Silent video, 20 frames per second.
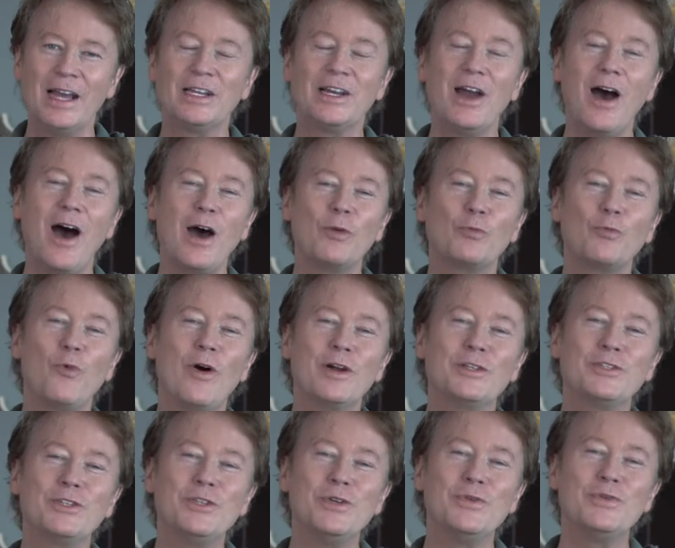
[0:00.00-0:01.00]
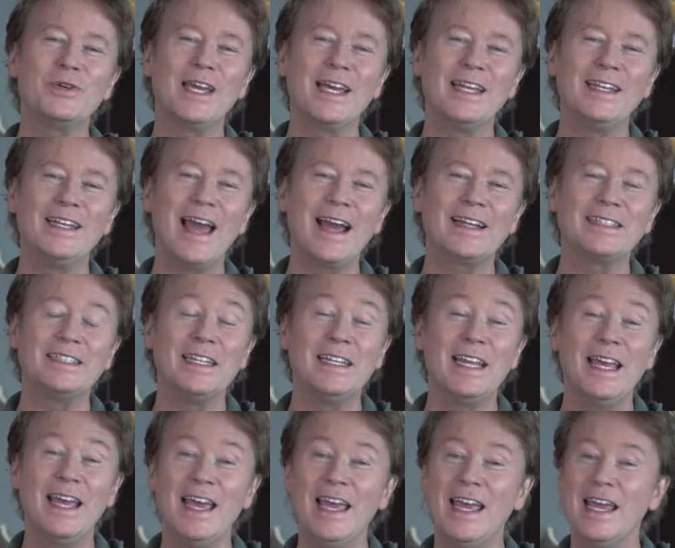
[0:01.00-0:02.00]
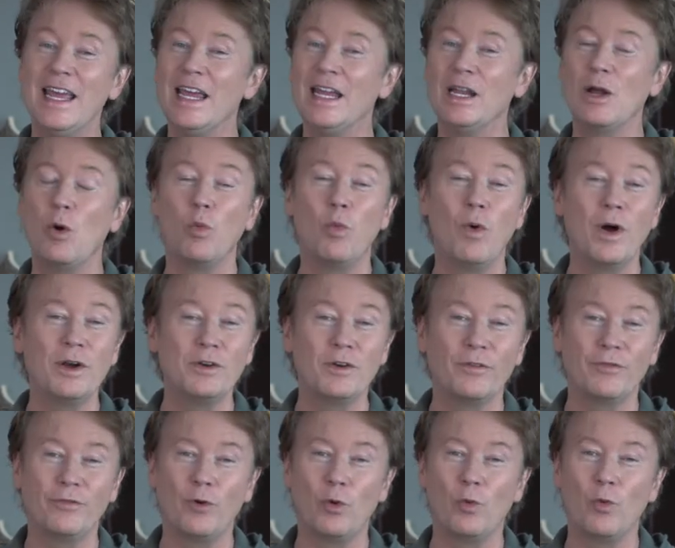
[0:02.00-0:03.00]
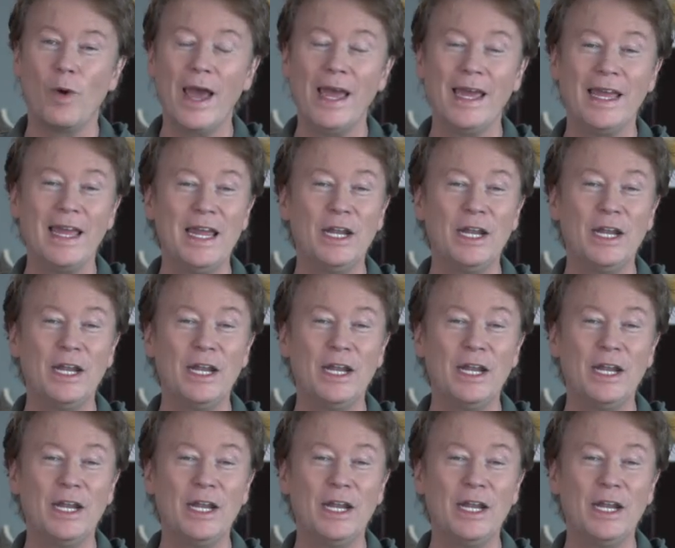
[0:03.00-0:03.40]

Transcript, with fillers: God wants you connected in a wonderful way,